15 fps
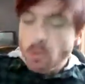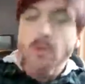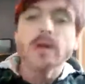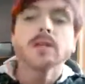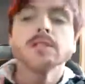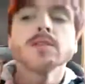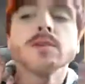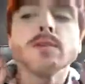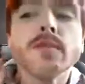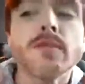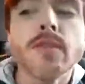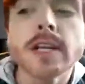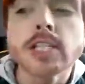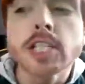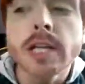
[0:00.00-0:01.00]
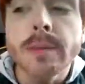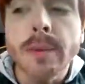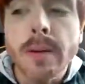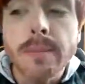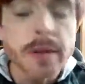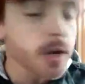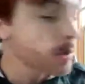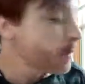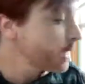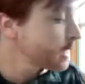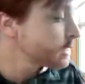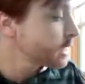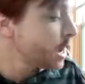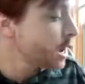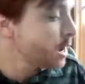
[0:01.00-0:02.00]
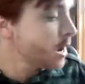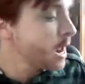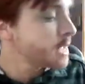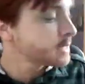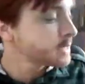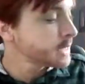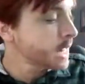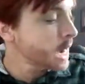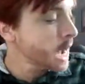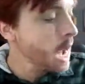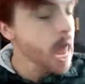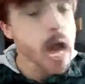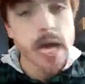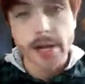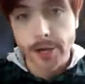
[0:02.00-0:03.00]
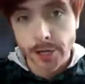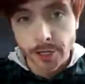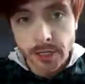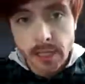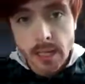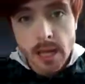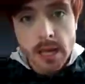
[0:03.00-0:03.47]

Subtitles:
We also freshened up our beard because our Estee Lauder